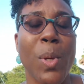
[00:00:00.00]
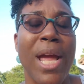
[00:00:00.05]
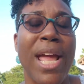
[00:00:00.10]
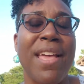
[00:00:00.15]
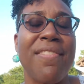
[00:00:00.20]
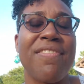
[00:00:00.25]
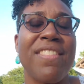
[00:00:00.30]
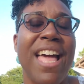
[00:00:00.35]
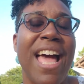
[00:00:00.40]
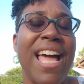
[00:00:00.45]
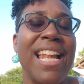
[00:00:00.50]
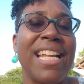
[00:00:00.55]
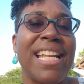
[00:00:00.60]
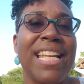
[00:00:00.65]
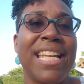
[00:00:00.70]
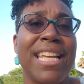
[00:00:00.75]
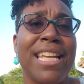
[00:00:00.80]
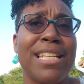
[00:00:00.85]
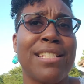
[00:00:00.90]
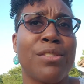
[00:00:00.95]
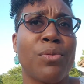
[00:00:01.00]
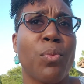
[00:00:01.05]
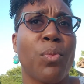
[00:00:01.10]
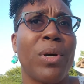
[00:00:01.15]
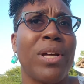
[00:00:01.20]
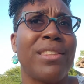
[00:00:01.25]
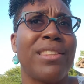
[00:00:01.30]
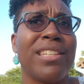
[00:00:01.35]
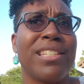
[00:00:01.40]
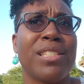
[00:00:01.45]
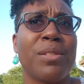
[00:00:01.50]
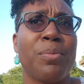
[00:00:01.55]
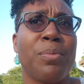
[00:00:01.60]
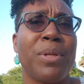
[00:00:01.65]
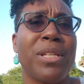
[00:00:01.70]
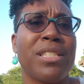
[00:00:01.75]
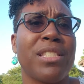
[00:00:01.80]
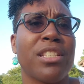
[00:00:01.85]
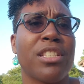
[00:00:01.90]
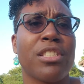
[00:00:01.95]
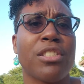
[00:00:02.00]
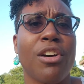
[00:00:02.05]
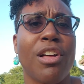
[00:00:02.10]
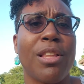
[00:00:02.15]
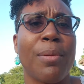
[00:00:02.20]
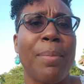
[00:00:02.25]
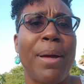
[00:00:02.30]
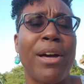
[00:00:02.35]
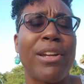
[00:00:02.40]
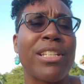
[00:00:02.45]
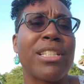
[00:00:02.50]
And that is what this business is all about.